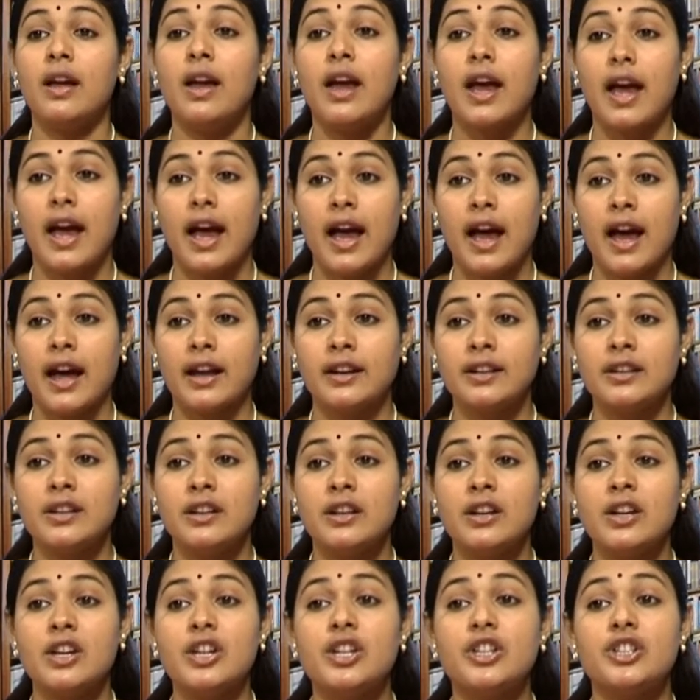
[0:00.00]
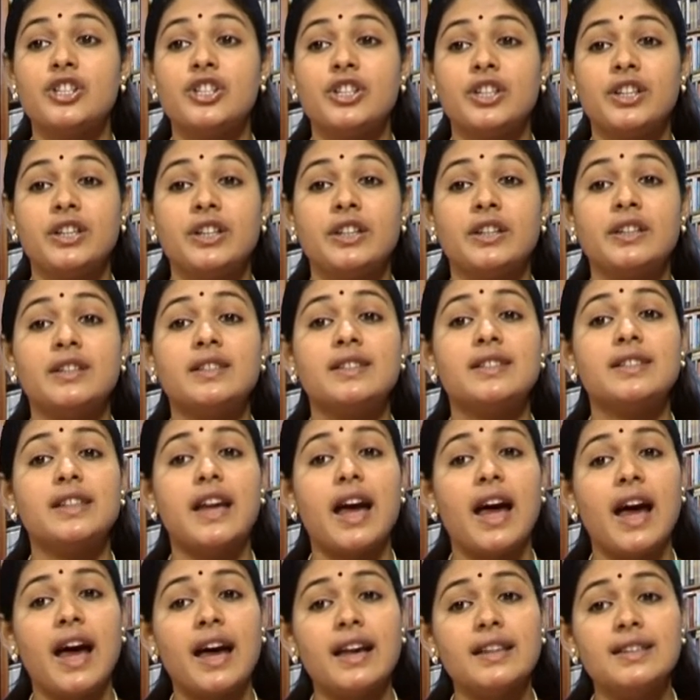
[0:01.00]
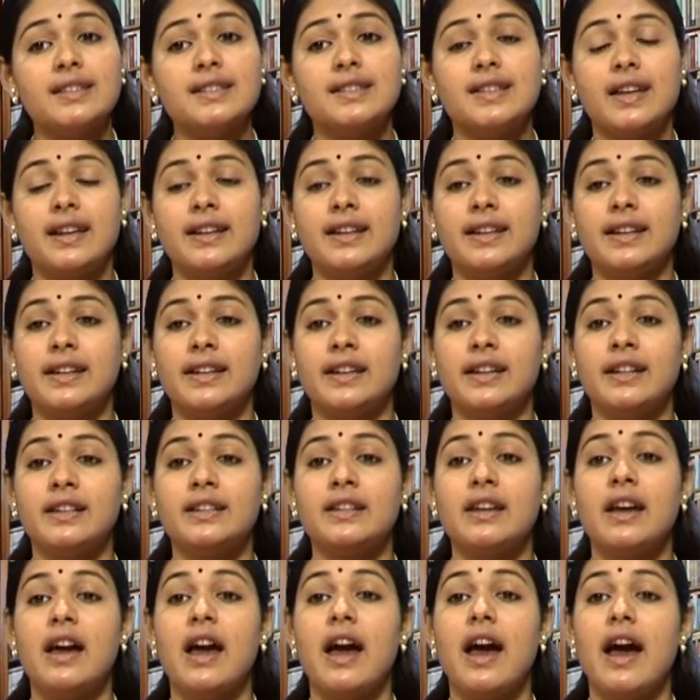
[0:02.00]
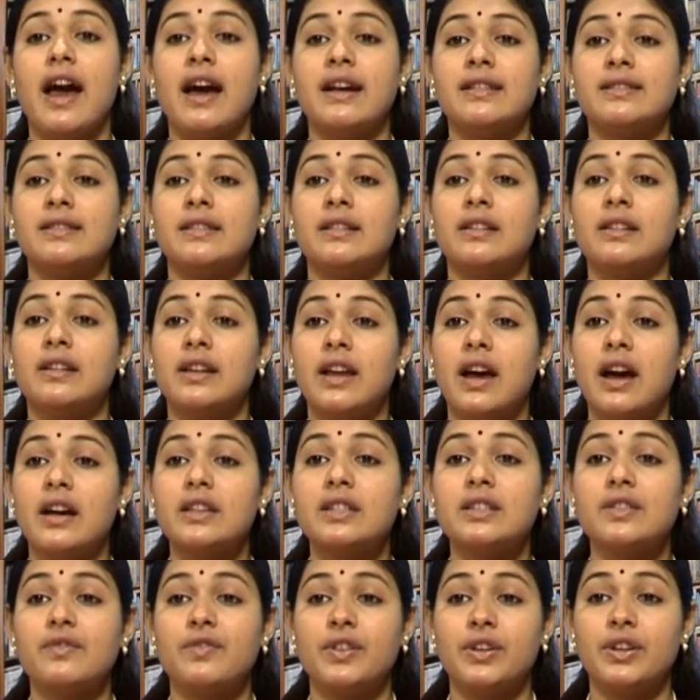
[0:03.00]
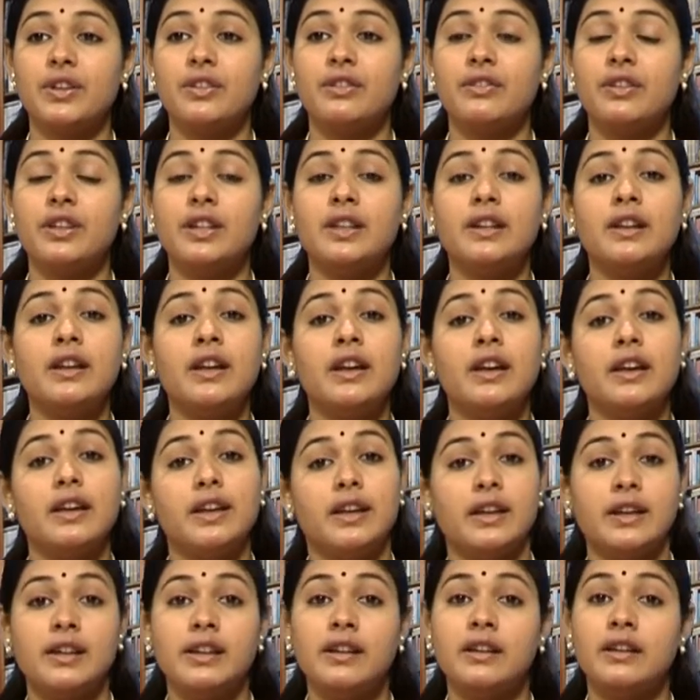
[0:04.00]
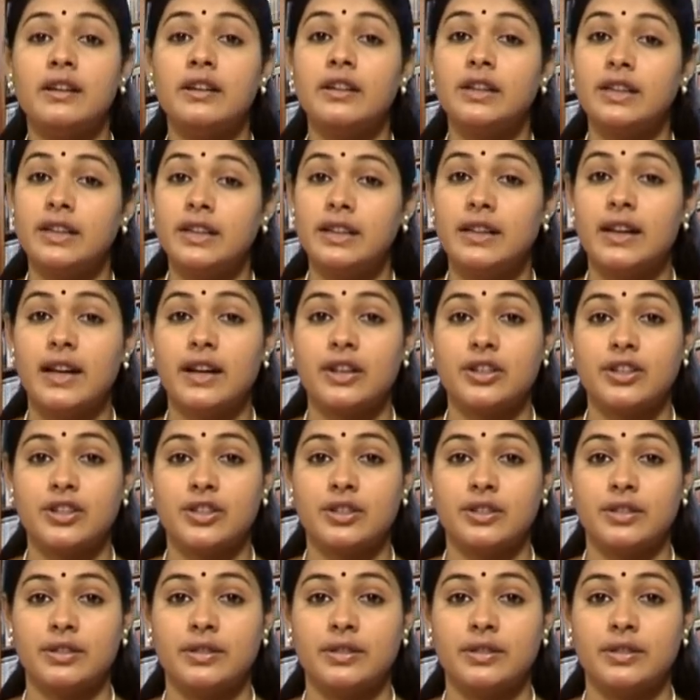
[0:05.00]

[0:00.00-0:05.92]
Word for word: and she is as delicate as a glass figurine in her collection.